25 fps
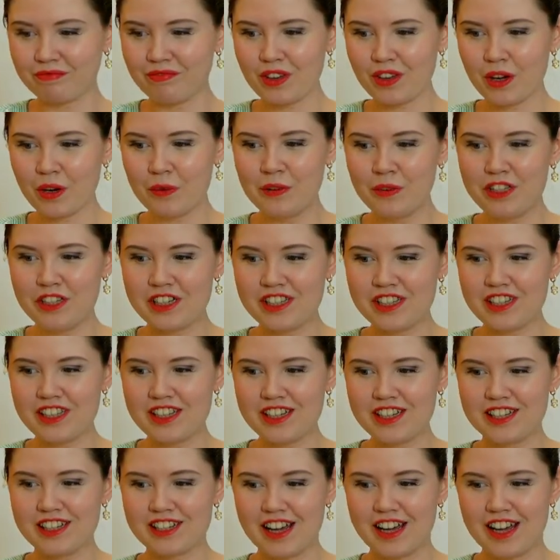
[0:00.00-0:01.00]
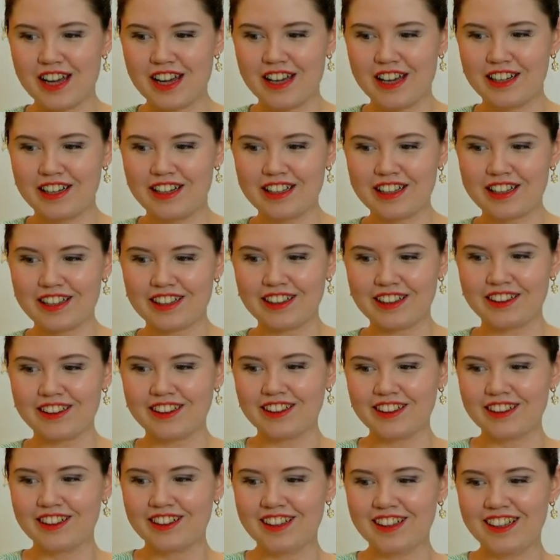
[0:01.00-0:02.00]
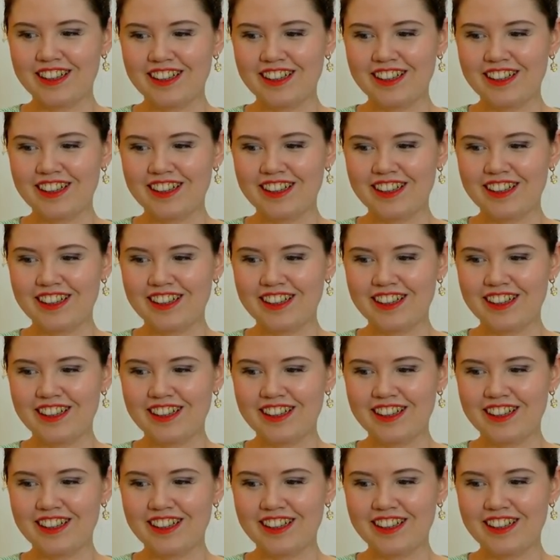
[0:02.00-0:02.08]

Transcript: which is this little,